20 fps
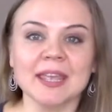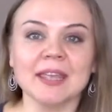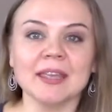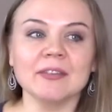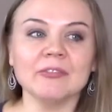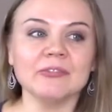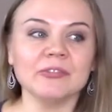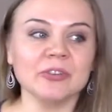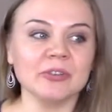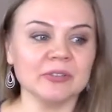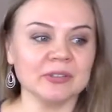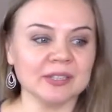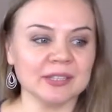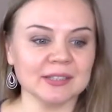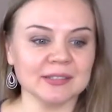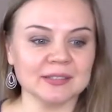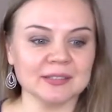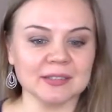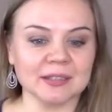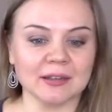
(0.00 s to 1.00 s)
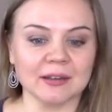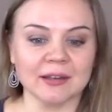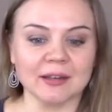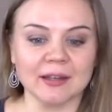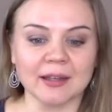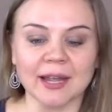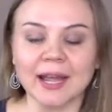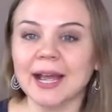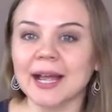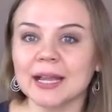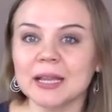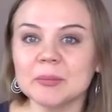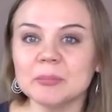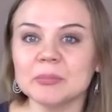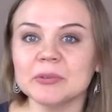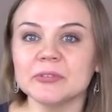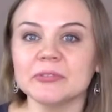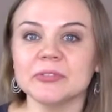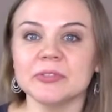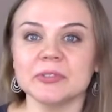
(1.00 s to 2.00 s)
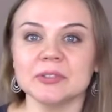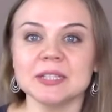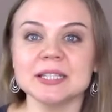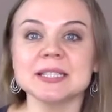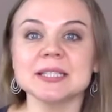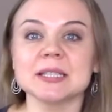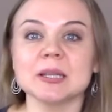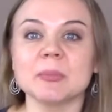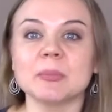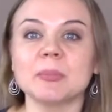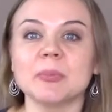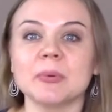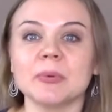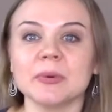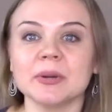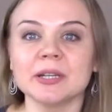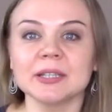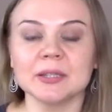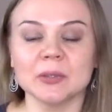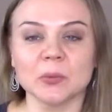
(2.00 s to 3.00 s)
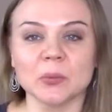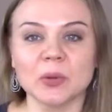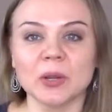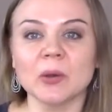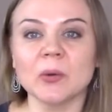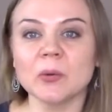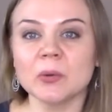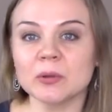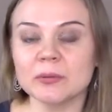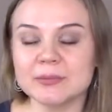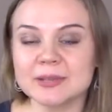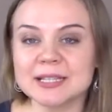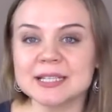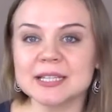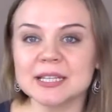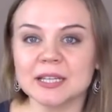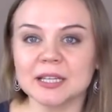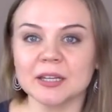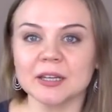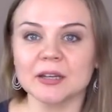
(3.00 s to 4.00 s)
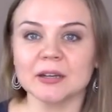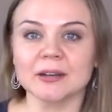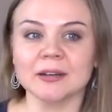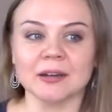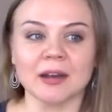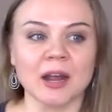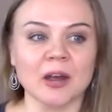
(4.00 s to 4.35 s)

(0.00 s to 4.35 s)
if you need uh, help, if you need support, we always here.